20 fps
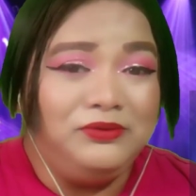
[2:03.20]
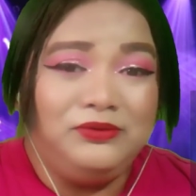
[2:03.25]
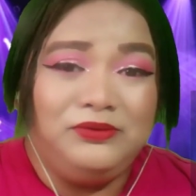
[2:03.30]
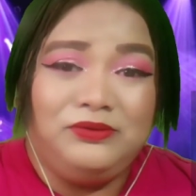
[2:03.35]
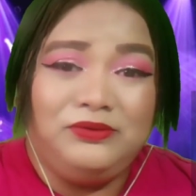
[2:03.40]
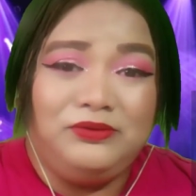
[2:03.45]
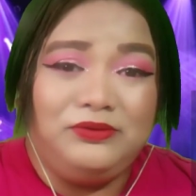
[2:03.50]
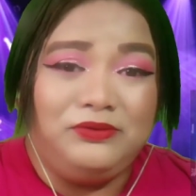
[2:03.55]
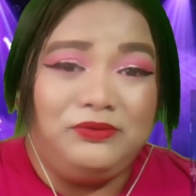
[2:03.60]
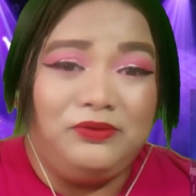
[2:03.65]

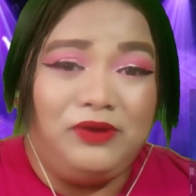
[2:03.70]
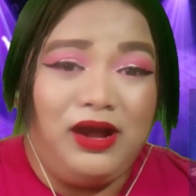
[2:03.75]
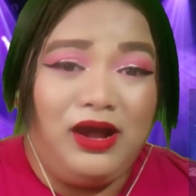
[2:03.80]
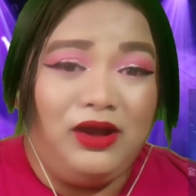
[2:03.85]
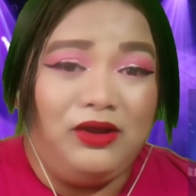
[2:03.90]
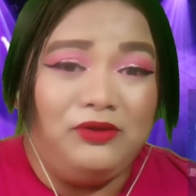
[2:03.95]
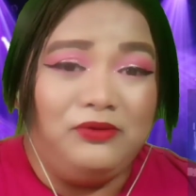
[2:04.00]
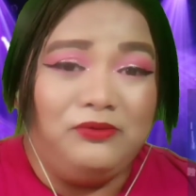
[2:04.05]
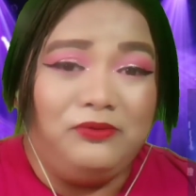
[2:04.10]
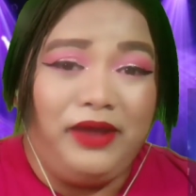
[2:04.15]

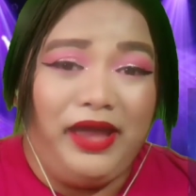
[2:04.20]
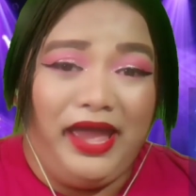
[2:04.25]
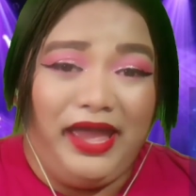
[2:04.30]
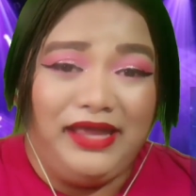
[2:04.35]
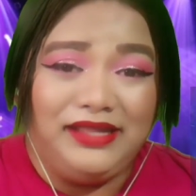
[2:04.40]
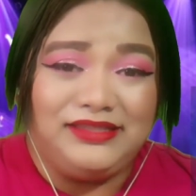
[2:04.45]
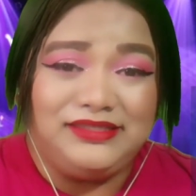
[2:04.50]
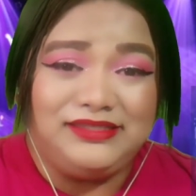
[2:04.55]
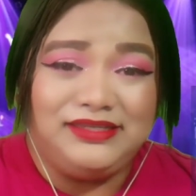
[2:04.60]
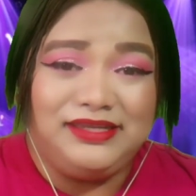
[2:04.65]
Wow.
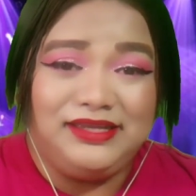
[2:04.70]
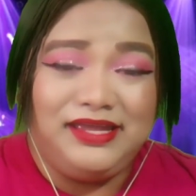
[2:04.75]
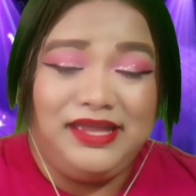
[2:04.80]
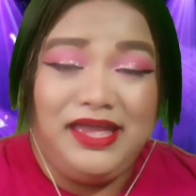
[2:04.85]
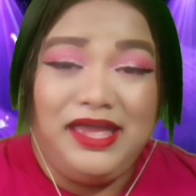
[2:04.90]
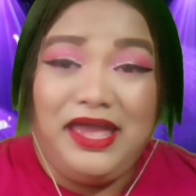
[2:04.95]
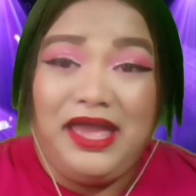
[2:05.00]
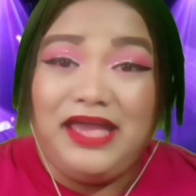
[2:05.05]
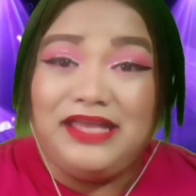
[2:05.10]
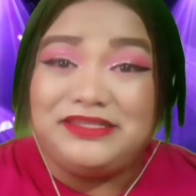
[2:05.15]
Wait.
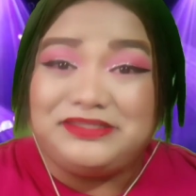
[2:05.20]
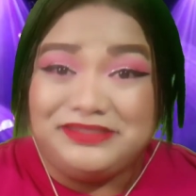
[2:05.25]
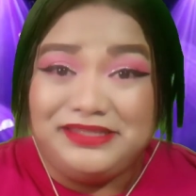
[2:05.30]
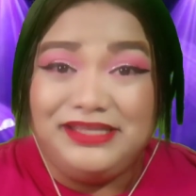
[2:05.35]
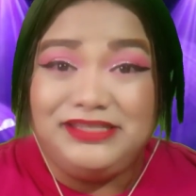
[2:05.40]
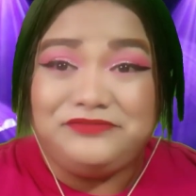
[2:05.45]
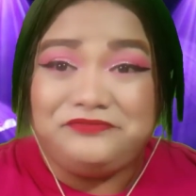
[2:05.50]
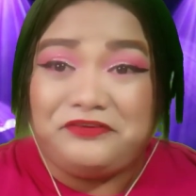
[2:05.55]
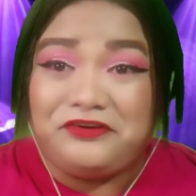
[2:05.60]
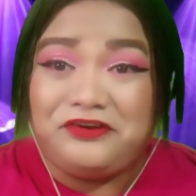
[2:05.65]
Is this
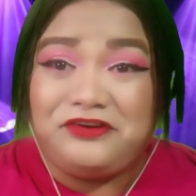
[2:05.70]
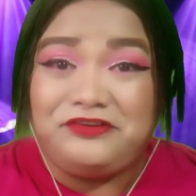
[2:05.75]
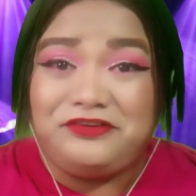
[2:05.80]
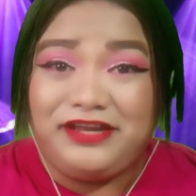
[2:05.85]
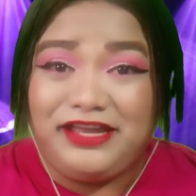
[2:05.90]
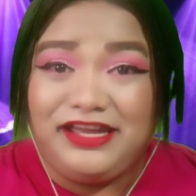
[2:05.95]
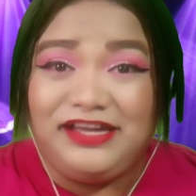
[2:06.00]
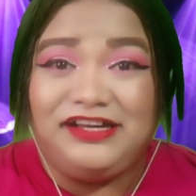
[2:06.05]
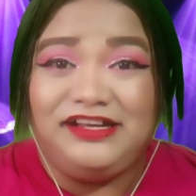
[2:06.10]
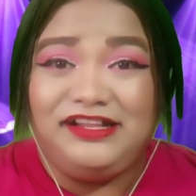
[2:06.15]
for
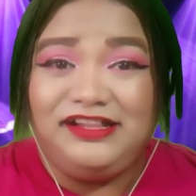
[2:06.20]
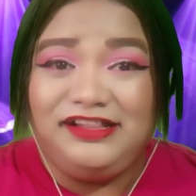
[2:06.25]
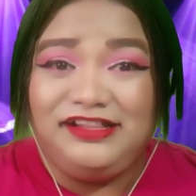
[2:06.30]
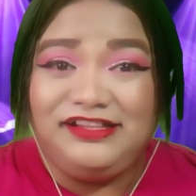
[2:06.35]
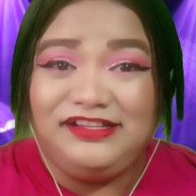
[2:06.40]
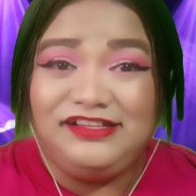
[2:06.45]
real?